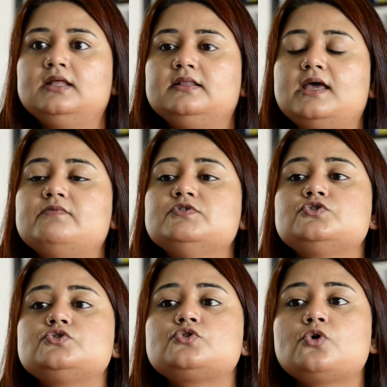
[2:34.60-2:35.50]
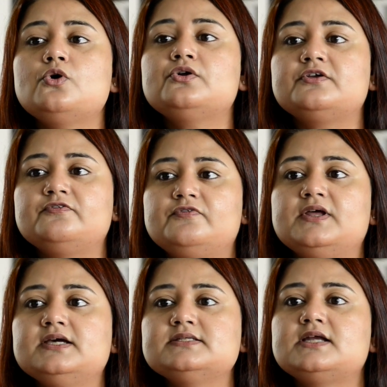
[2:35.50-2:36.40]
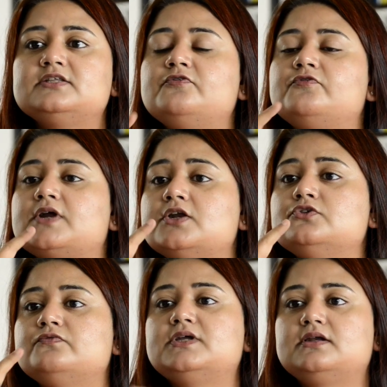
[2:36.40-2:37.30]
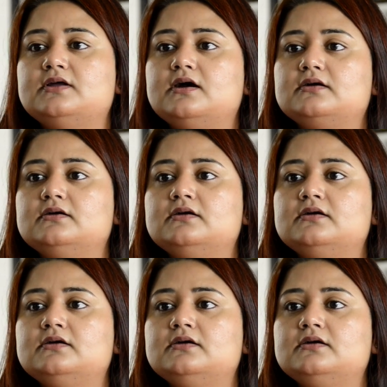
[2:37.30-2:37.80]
They have a strong reflex at the front of their tongue.